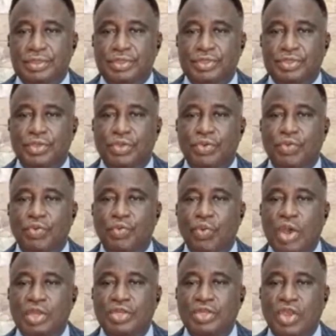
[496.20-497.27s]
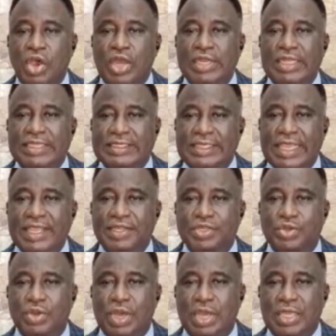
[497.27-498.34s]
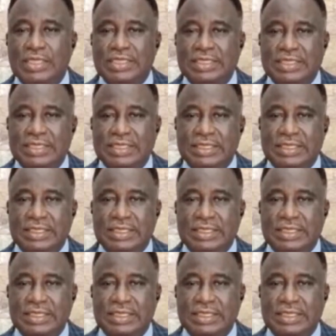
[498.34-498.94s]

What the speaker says: So, what God is saying to us